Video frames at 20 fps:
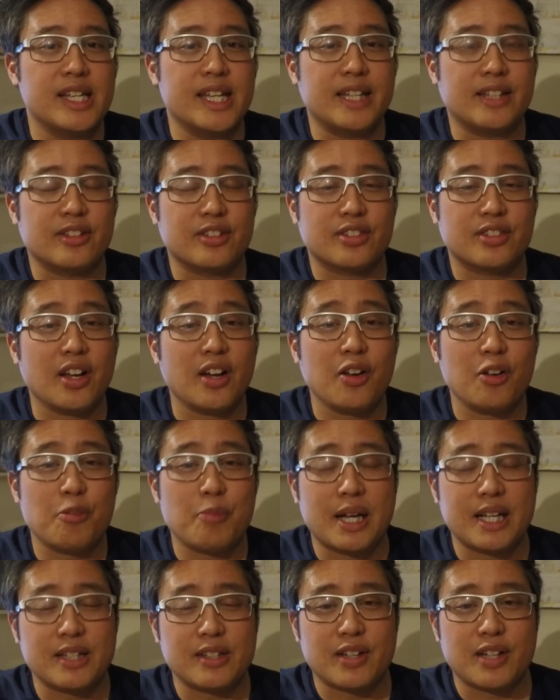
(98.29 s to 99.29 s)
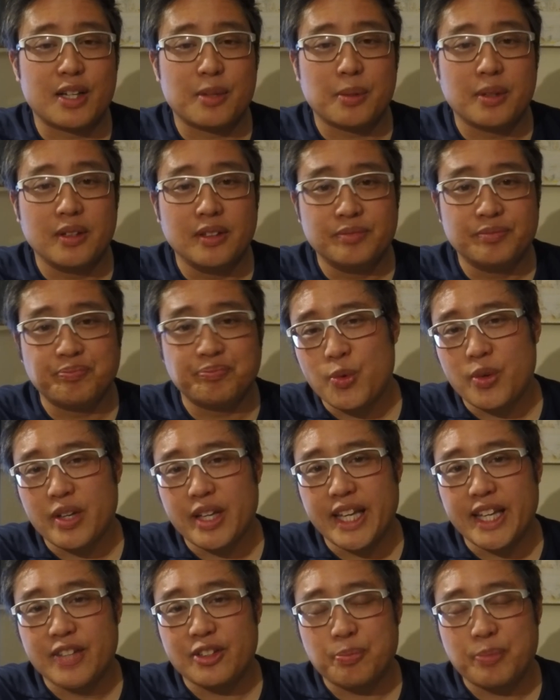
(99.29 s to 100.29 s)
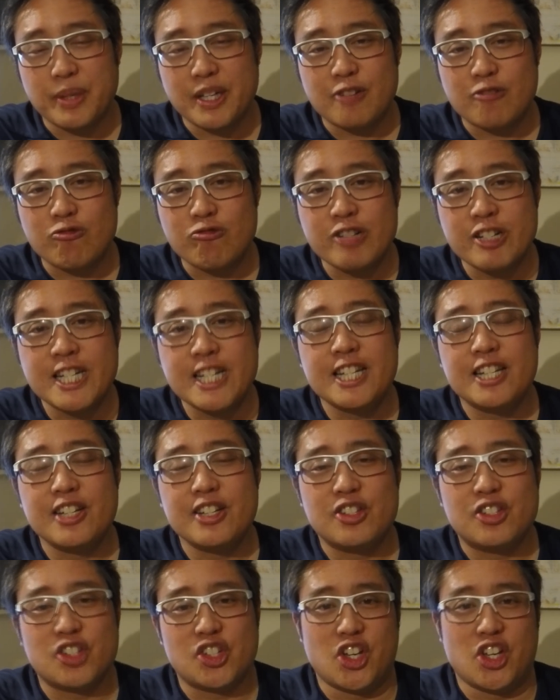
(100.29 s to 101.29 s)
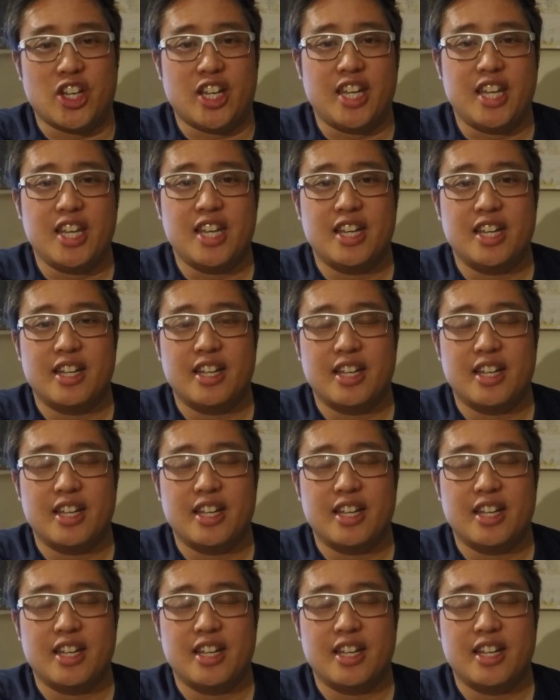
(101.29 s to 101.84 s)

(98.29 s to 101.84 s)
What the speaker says: in the style of Matt Avella. It's been a really good journey,